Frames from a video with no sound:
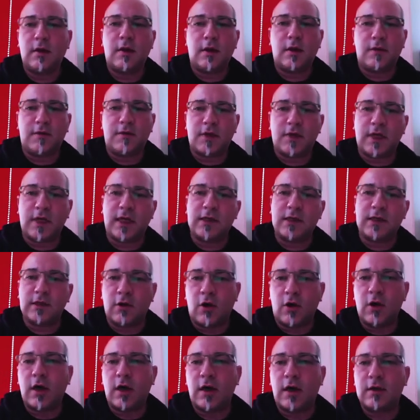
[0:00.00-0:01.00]
If it takes
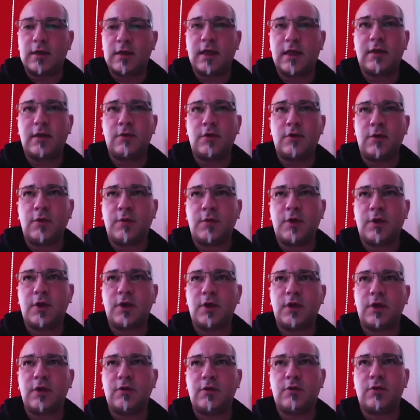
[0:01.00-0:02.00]
longer, then typically